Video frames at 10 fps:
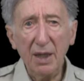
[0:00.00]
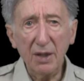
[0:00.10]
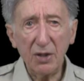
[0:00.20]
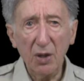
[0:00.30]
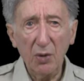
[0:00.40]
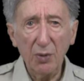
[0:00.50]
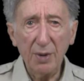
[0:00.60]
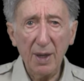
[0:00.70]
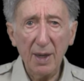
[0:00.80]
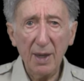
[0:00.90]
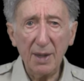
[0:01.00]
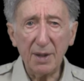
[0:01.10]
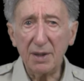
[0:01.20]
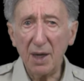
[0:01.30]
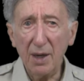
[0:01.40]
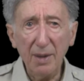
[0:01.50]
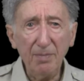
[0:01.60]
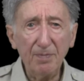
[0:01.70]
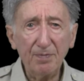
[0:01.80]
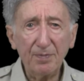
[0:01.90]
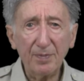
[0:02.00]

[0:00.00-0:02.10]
years old at the time,